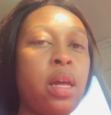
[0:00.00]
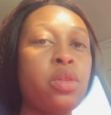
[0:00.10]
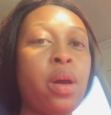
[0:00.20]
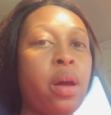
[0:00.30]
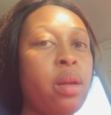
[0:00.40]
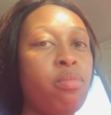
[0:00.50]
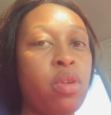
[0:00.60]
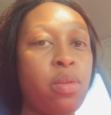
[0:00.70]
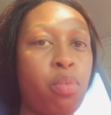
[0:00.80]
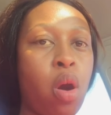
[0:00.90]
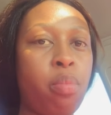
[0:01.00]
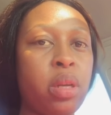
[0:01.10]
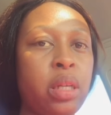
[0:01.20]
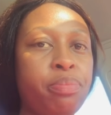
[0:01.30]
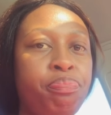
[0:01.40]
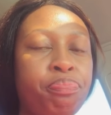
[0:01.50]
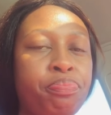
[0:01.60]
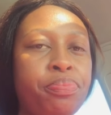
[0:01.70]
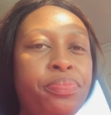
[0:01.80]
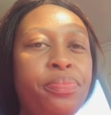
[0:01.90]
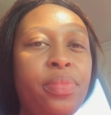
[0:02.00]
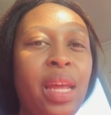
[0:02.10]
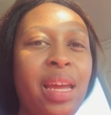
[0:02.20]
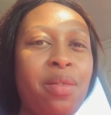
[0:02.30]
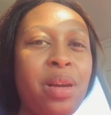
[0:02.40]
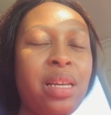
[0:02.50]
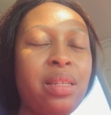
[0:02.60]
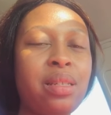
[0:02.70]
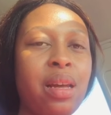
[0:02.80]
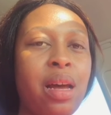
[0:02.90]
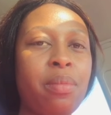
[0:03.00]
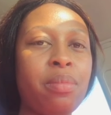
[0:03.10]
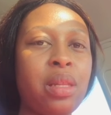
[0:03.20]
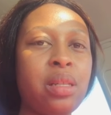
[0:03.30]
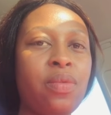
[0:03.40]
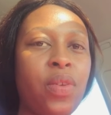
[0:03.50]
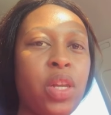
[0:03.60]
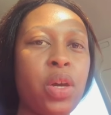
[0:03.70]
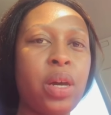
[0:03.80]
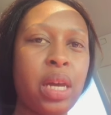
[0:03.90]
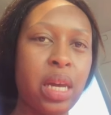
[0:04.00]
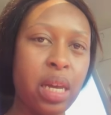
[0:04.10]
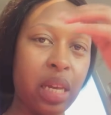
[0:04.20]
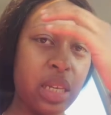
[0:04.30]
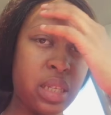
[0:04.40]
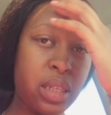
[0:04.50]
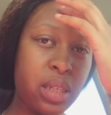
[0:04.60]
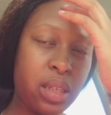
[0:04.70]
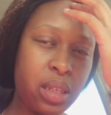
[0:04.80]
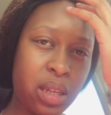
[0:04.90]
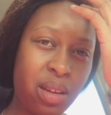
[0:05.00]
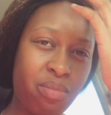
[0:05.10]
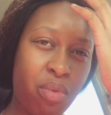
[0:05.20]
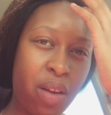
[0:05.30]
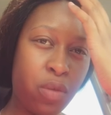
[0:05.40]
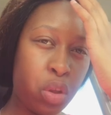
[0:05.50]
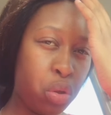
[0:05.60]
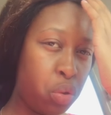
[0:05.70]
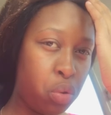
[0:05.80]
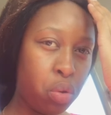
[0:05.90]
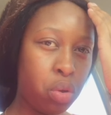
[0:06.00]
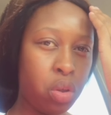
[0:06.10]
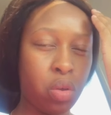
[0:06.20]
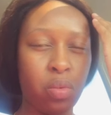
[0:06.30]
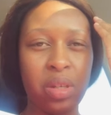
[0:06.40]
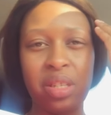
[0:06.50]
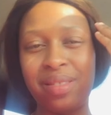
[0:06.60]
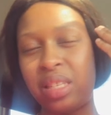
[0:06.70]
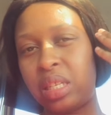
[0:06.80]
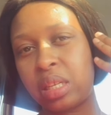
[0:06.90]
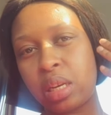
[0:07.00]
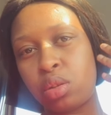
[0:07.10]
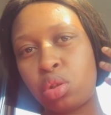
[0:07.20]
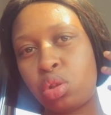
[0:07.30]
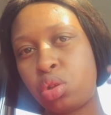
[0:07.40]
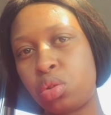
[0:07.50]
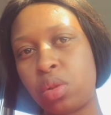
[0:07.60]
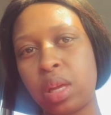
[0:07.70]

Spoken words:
so I can't breathe properly. Anyways, this video is a braai for two, so we just decided to